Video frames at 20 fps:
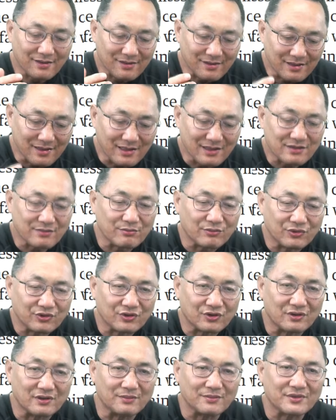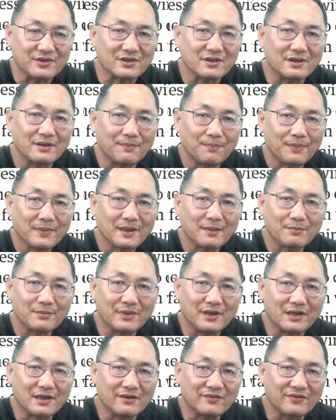these Muslims
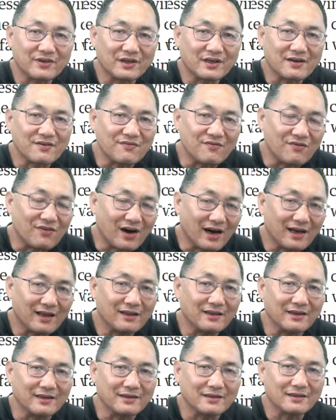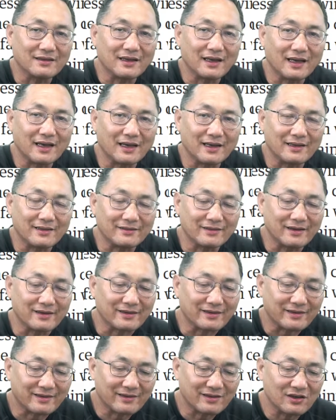become very violent and
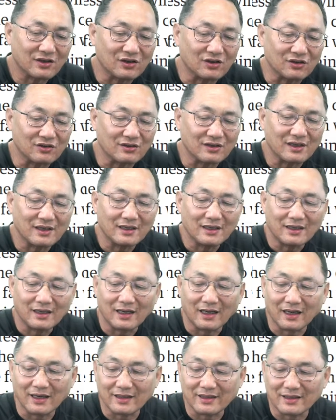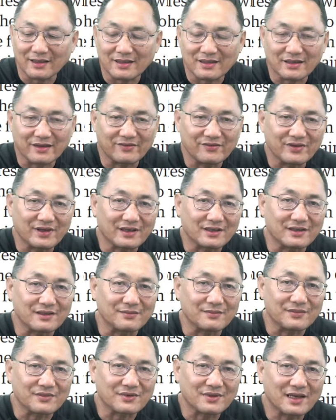kill innocent
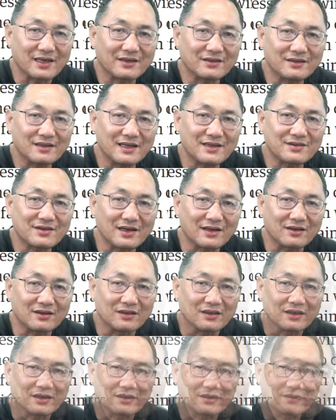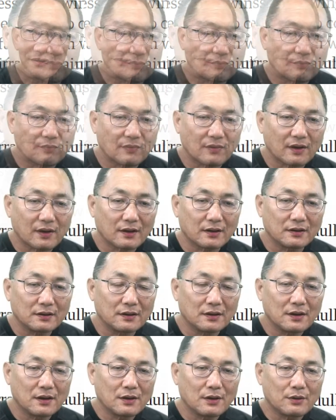victims? Let's take a look.
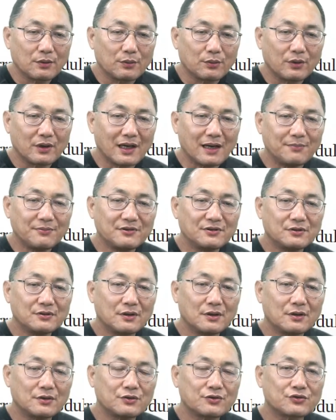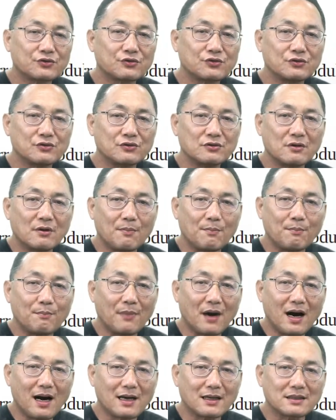What happened to those who
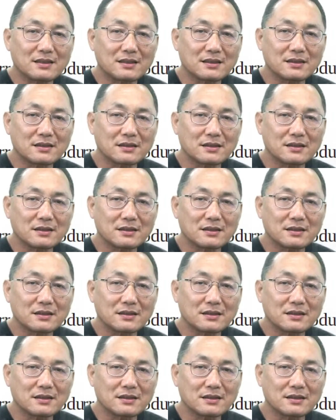mocked